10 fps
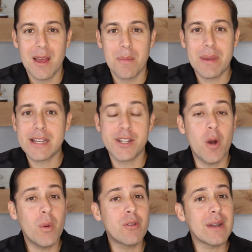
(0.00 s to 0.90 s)
because no
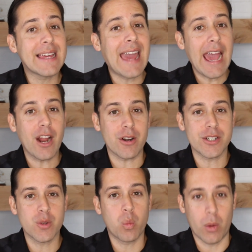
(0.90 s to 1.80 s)
one really
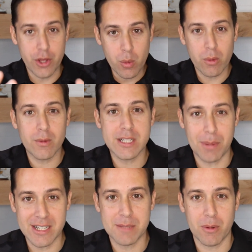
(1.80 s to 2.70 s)
cares what you were
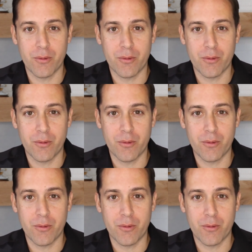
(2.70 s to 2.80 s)
responsible